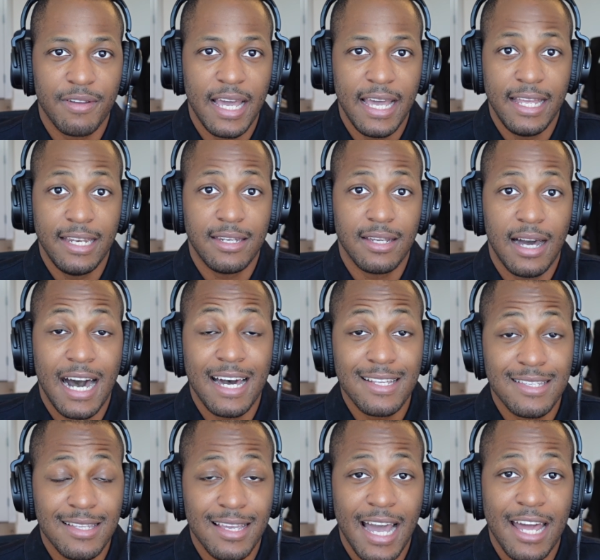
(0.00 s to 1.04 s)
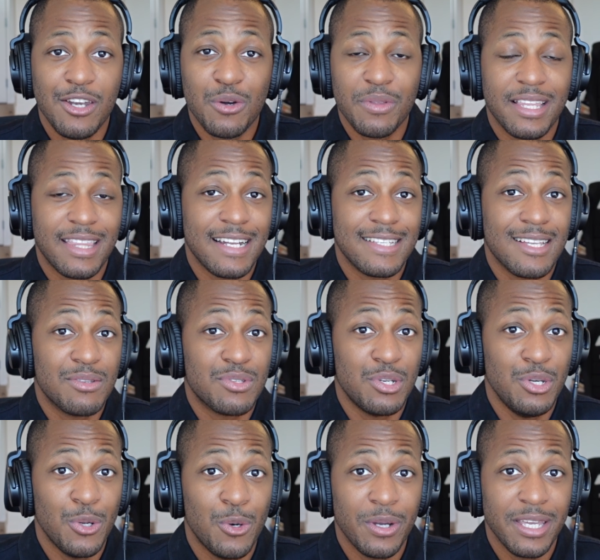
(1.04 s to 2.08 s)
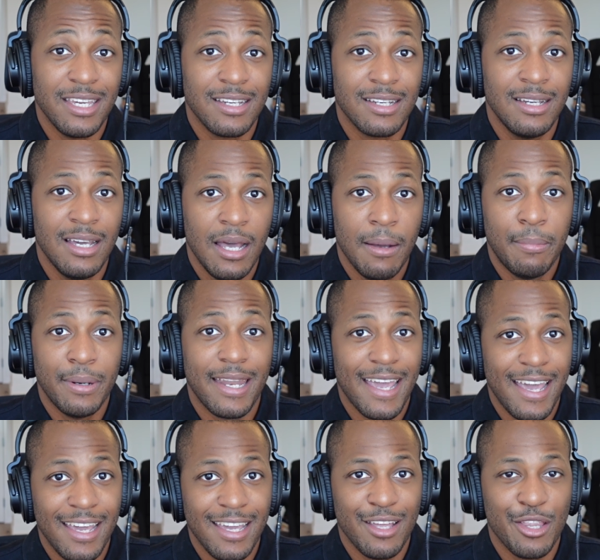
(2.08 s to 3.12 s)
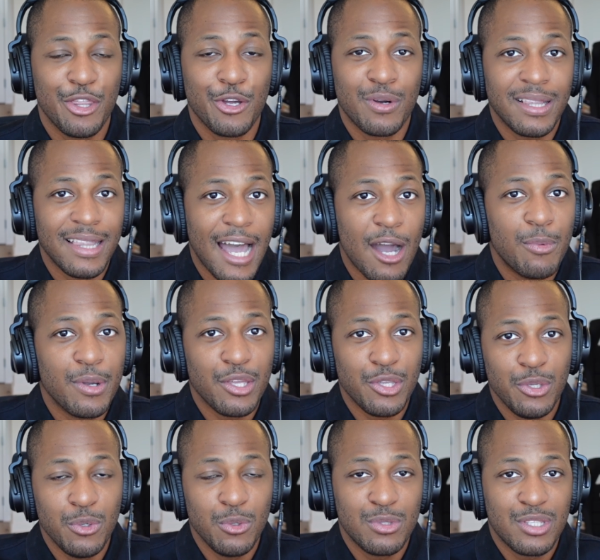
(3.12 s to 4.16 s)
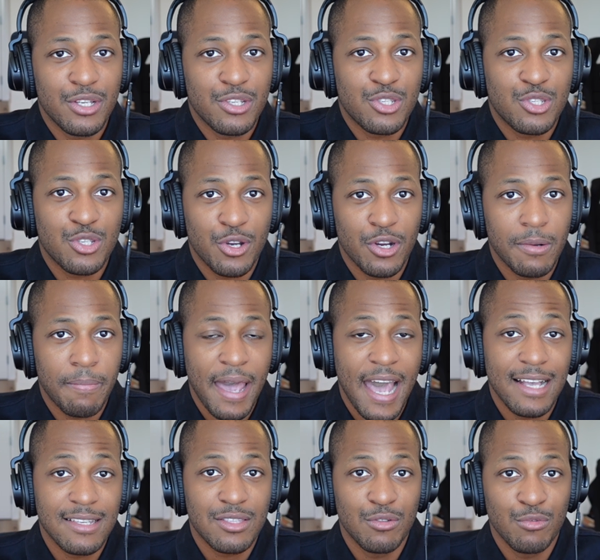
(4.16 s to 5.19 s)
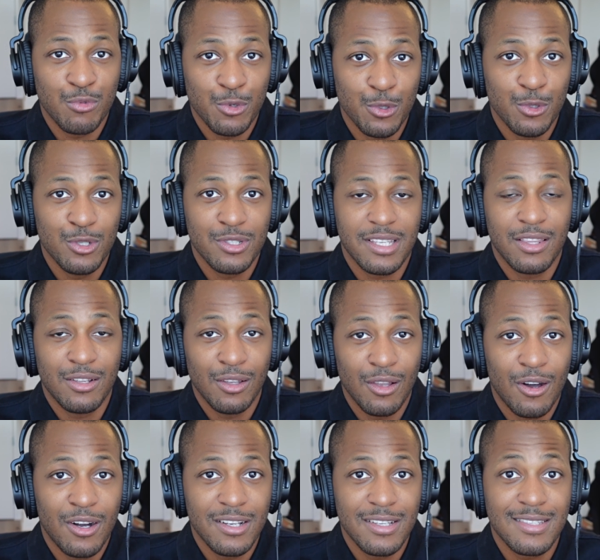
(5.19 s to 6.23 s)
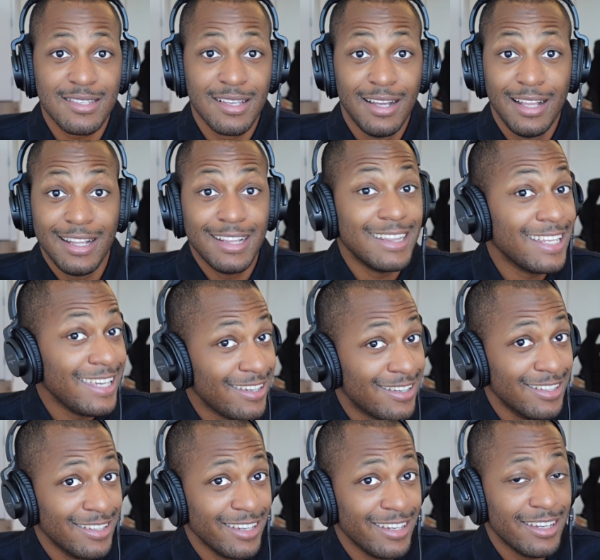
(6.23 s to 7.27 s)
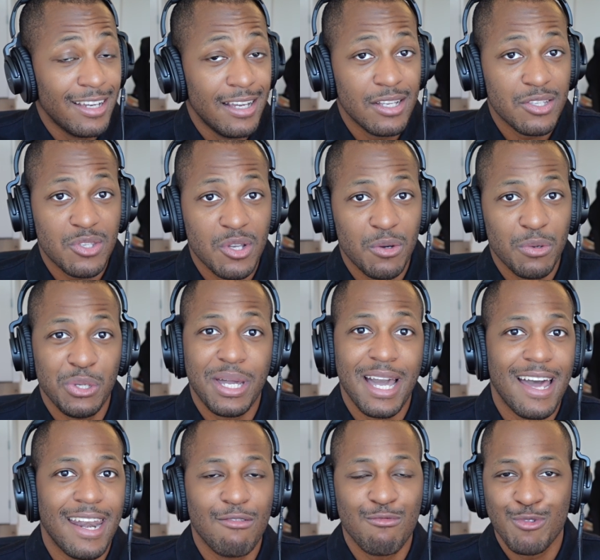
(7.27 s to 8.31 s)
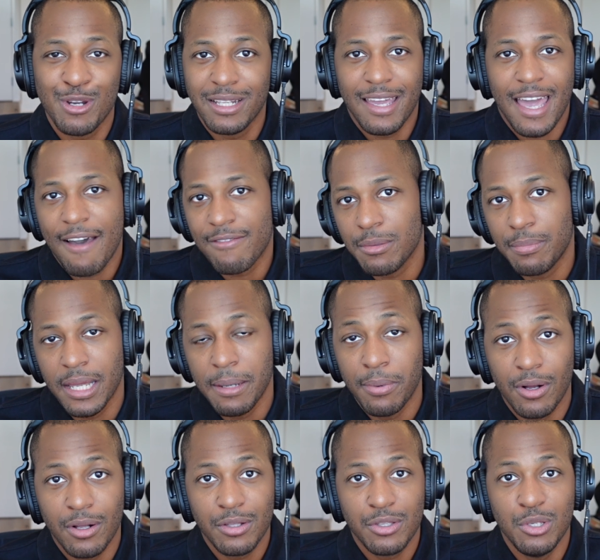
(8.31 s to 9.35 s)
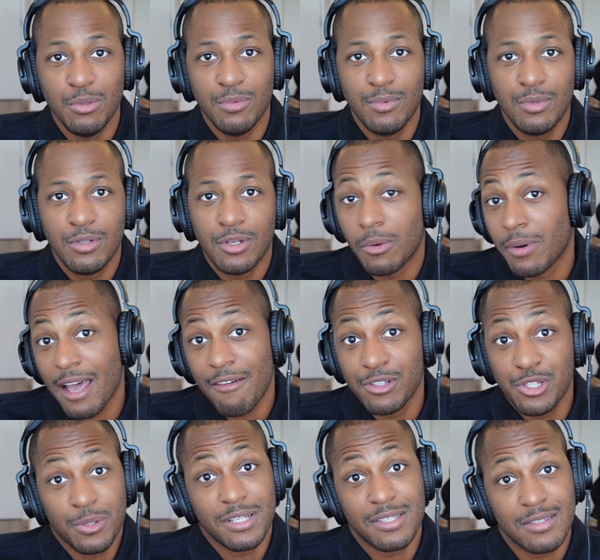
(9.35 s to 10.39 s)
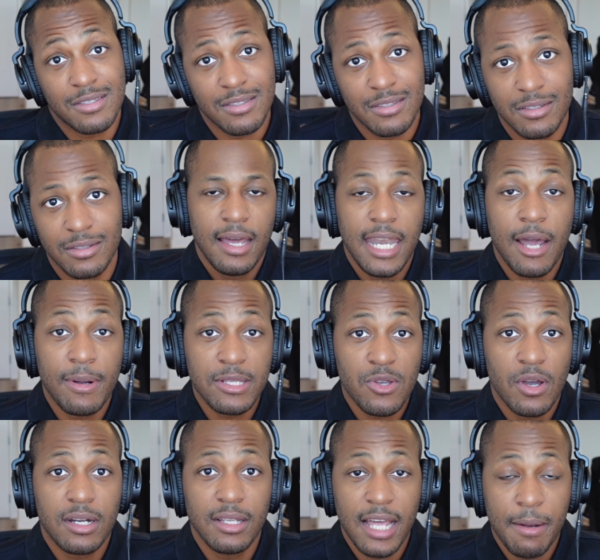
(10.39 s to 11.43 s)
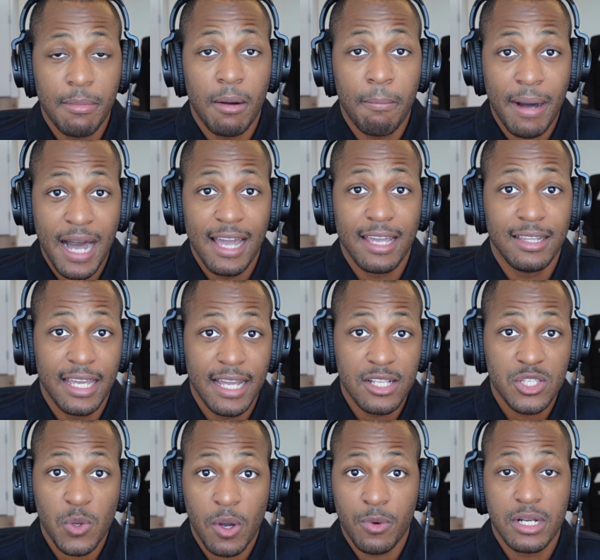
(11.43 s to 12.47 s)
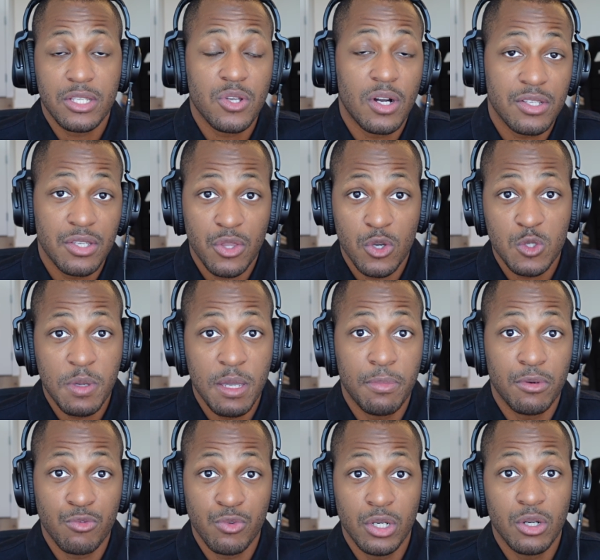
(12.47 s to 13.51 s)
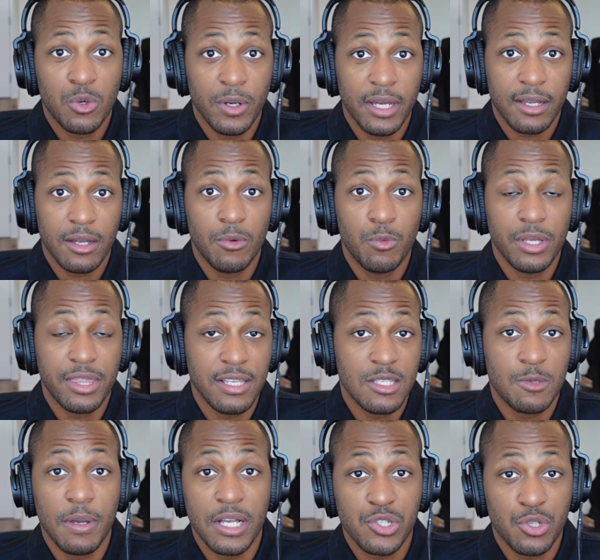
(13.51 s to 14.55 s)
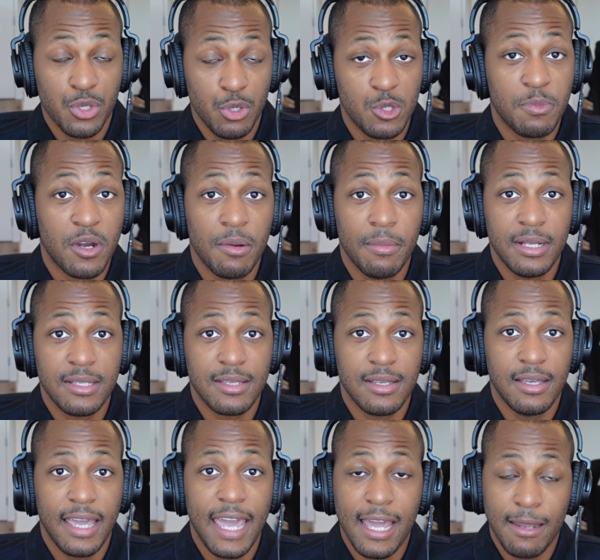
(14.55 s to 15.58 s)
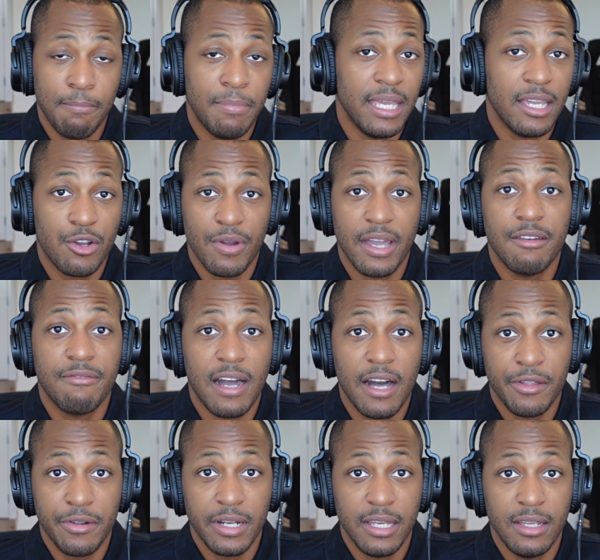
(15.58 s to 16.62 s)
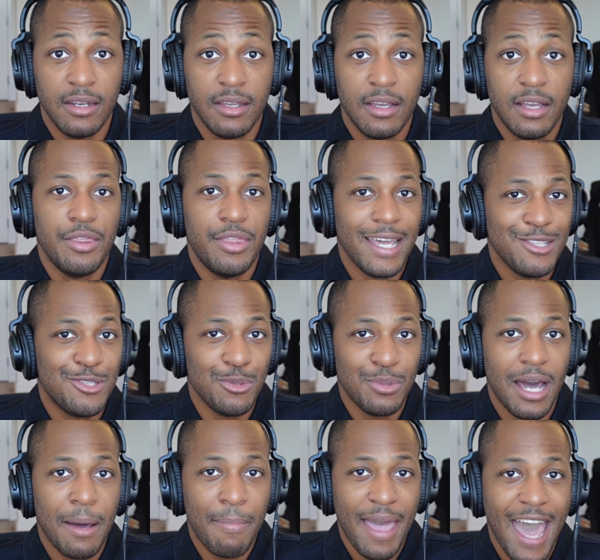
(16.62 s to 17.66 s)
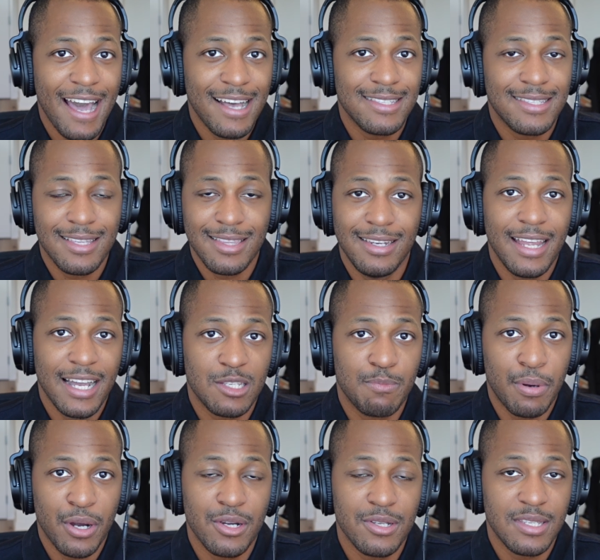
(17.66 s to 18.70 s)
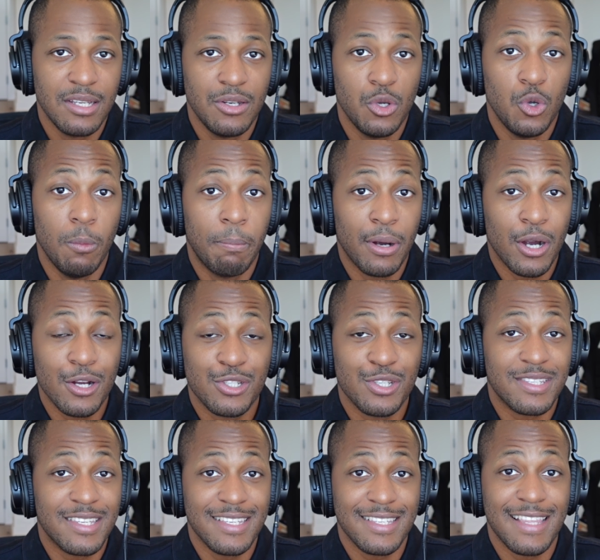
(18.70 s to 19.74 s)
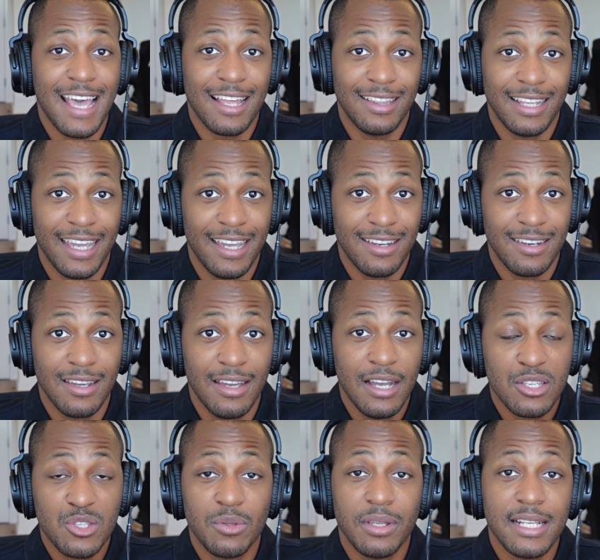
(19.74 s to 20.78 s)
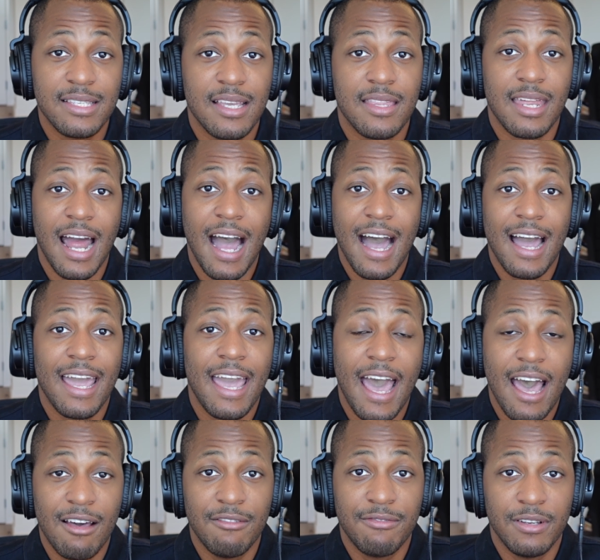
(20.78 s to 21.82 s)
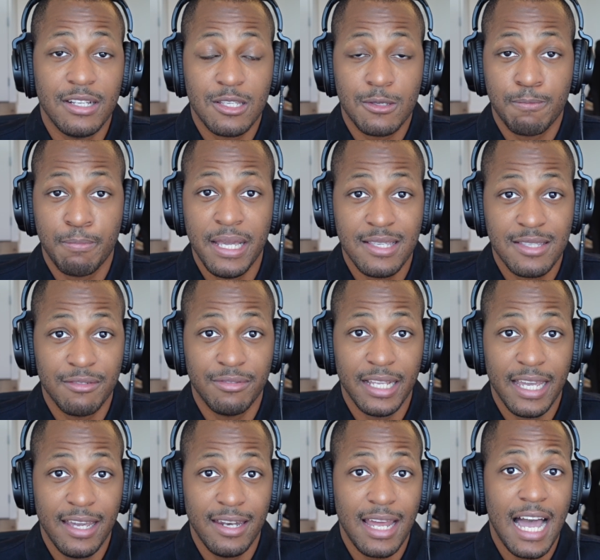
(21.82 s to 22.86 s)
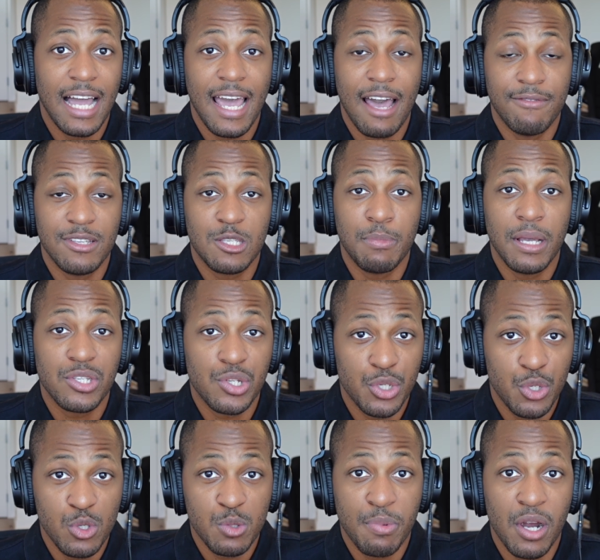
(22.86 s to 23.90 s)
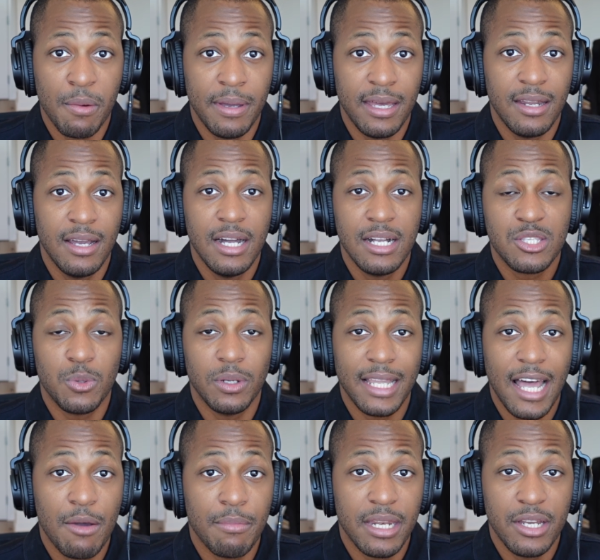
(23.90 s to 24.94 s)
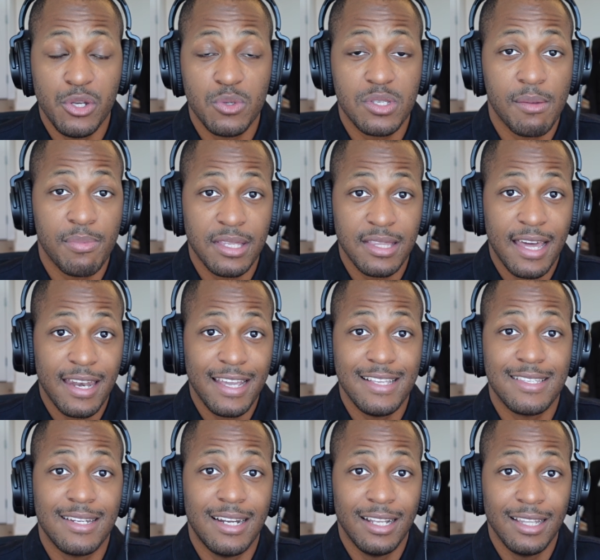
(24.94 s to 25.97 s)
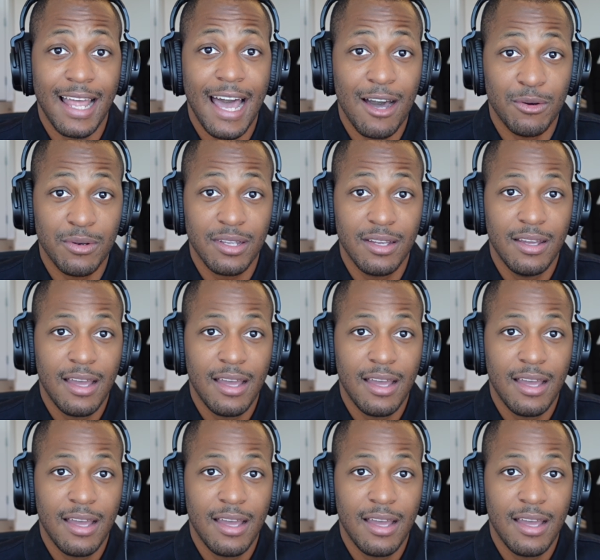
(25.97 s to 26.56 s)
And honestly, I know that that sounds annoying, but hey, they're allowing you to skirt past the rules and the laws legally. So you kind of really have to play ball. You don't have a choice. Now, I talk a lot about buying land, so I want to talk to those people real quick with these special use permits and being grandfathered in. They do not pass to the next person who purchases that land. So let's say that I have a piece of land, I have a special use permit to allow me to do something that isn't allowed.